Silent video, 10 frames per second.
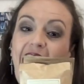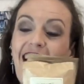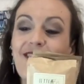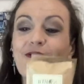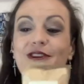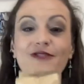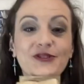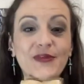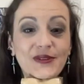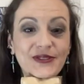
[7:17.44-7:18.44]
And what you're
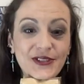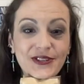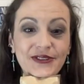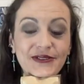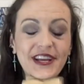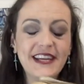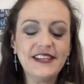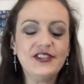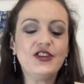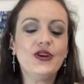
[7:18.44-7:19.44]
supposed to do
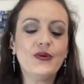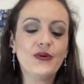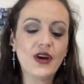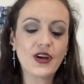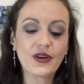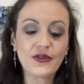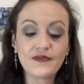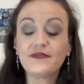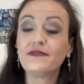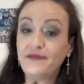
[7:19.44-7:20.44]
is you
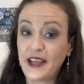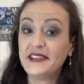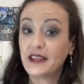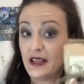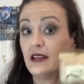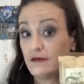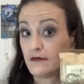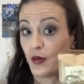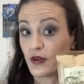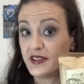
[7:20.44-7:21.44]
basically
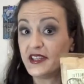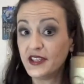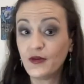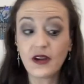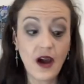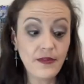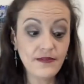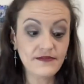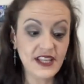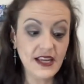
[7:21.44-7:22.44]
pour this into a cup,
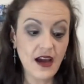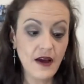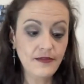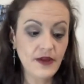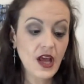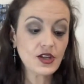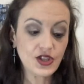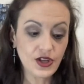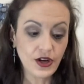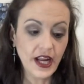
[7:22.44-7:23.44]
teacup,
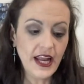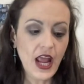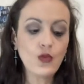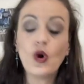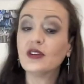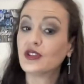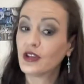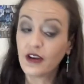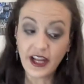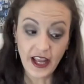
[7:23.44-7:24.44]
stir it. And while
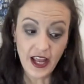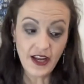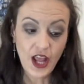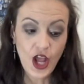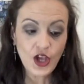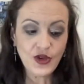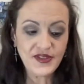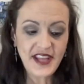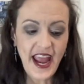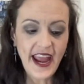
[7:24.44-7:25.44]
stirring it, you
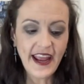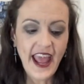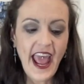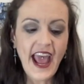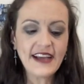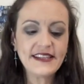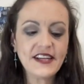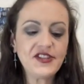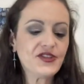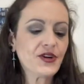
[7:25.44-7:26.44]
say, as I
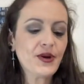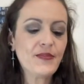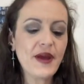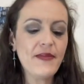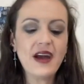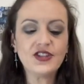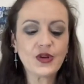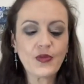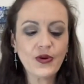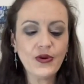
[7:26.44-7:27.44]
stir my
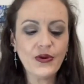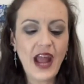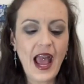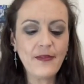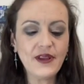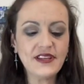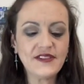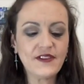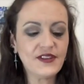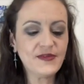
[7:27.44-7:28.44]
magic brew, happiness
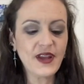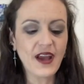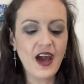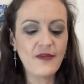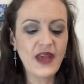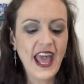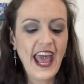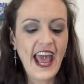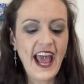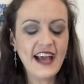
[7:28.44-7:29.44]
fills my cup.
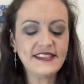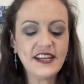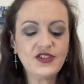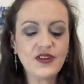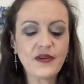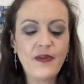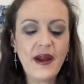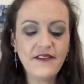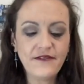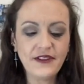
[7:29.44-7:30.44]
As I drink
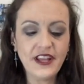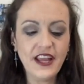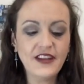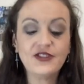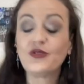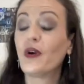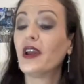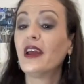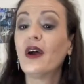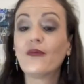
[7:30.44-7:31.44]
mindfully,
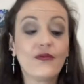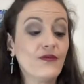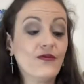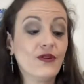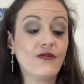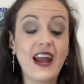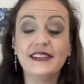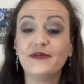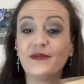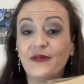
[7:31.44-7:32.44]
joy will
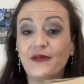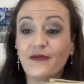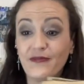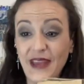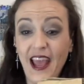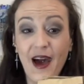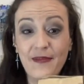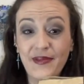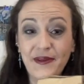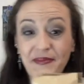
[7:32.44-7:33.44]
rise me
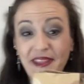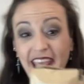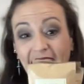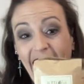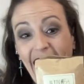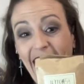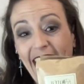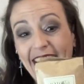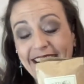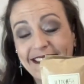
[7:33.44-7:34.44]
up.
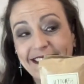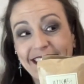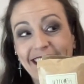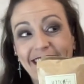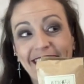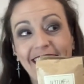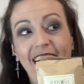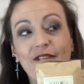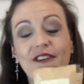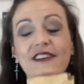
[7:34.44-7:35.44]
And
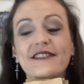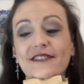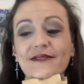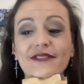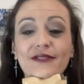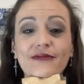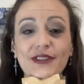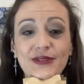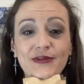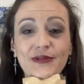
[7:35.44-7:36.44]
I wanted to do a little
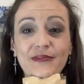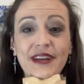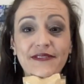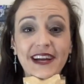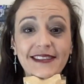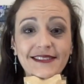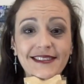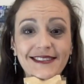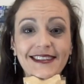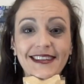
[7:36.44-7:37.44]
ritual with my
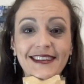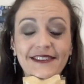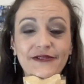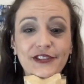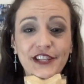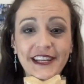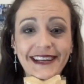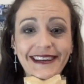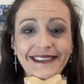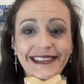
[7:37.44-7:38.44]
friends in
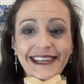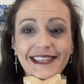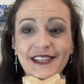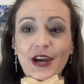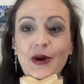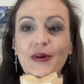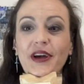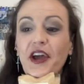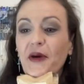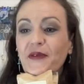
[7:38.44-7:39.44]
Virginia. So
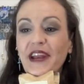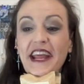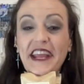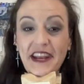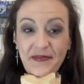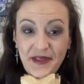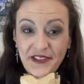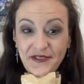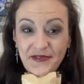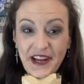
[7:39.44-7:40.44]
when I get
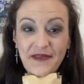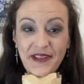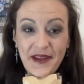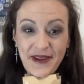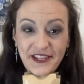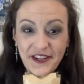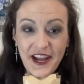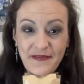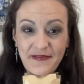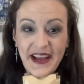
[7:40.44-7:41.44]
a, when I plan my
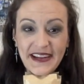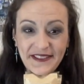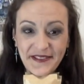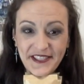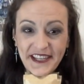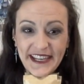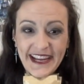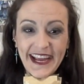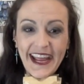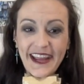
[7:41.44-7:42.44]
trip back to
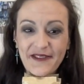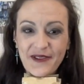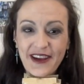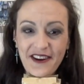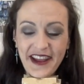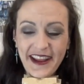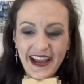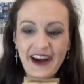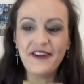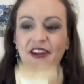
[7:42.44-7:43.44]
Virginia and we all hang
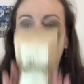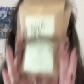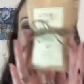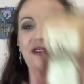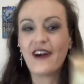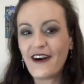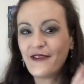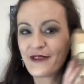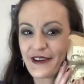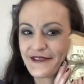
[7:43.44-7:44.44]
out,
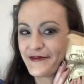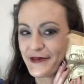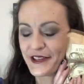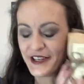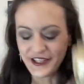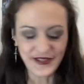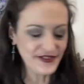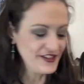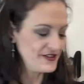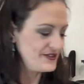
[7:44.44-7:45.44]
we're going to do a
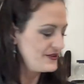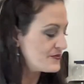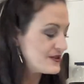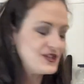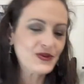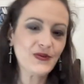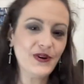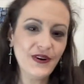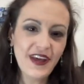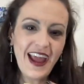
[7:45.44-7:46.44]
little
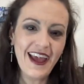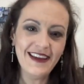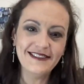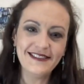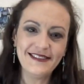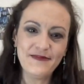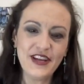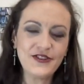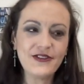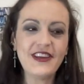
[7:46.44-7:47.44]
ritual and make
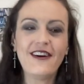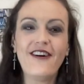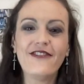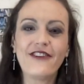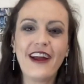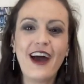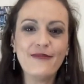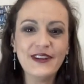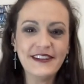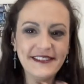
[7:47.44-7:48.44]
sure that all of our
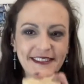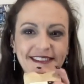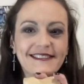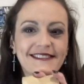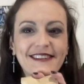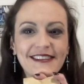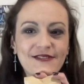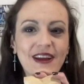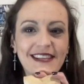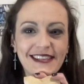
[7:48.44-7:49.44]
happiness is
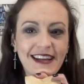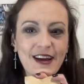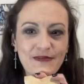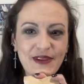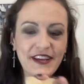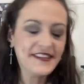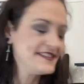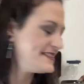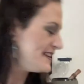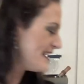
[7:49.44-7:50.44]
rising up because
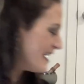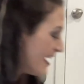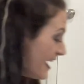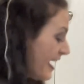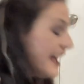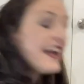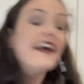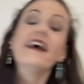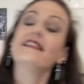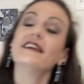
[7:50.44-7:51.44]

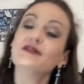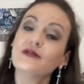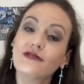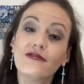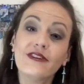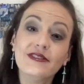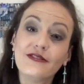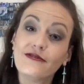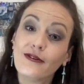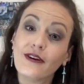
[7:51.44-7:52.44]
that's what your friends
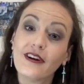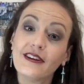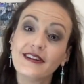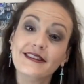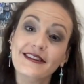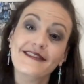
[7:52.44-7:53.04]
are for, is it